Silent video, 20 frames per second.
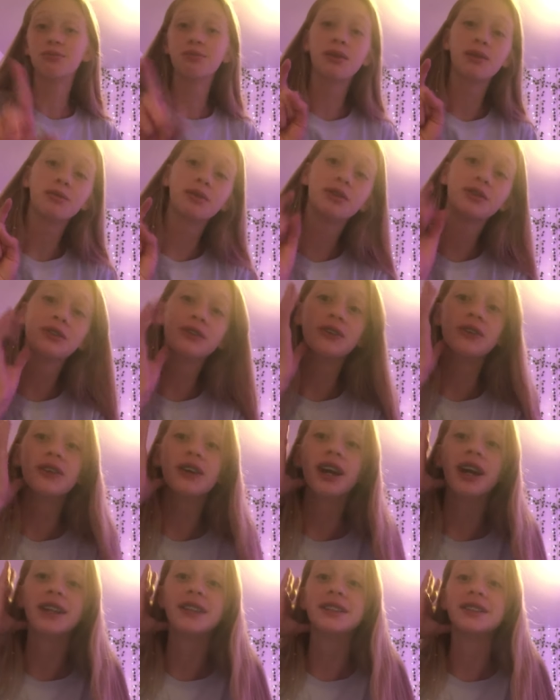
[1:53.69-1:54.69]
But before
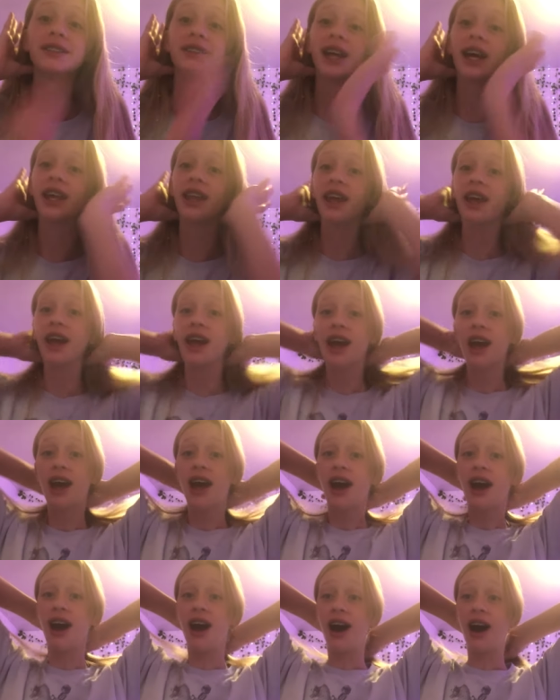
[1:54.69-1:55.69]
I do that,
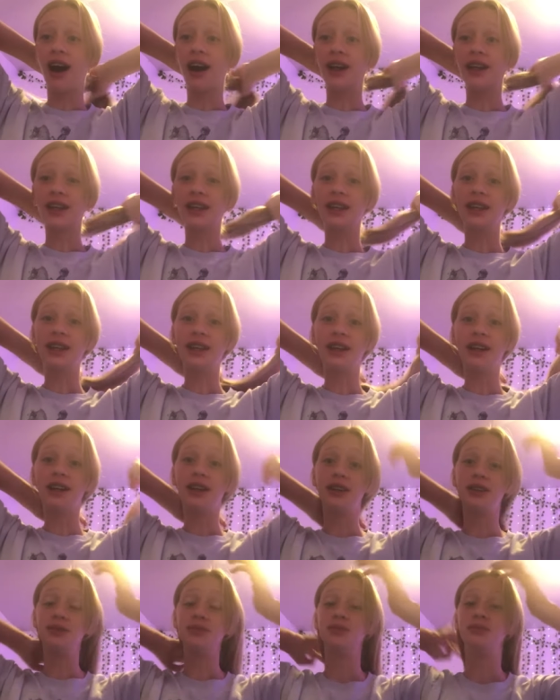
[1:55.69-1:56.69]
I
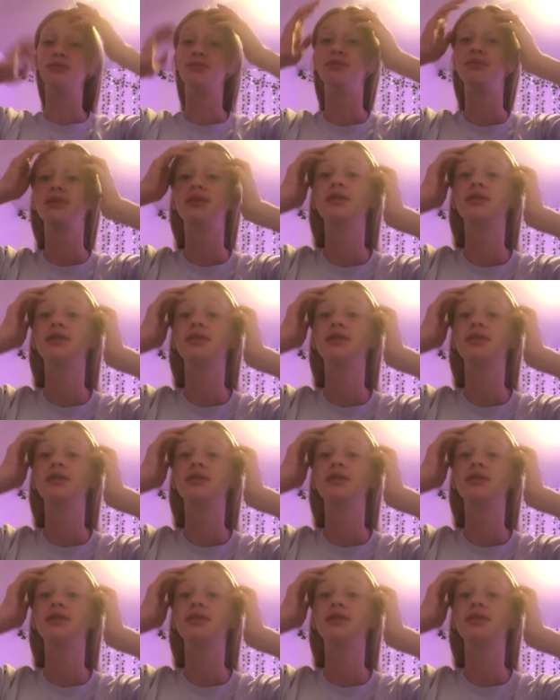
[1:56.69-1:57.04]
um